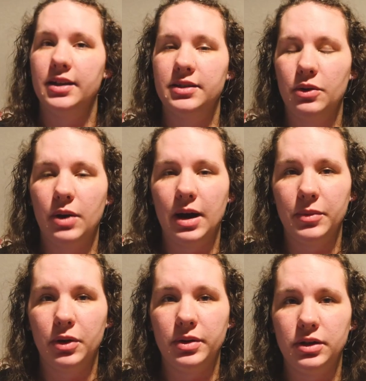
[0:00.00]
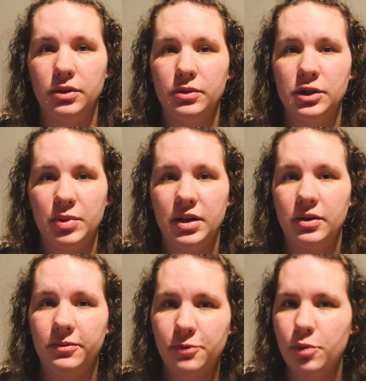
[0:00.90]
And so I'm going to
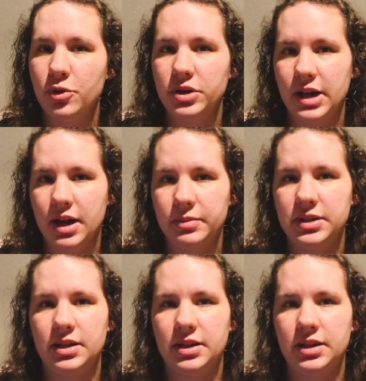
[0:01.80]
spin 4 more times